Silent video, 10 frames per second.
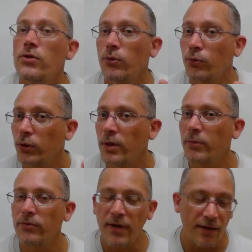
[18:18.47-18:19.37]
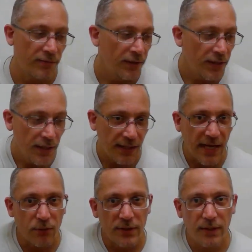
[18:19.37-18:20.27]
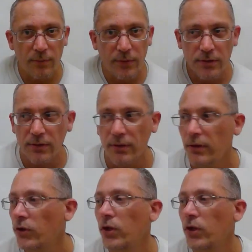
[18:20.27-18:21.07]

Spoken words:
So rule number 5, counted numbers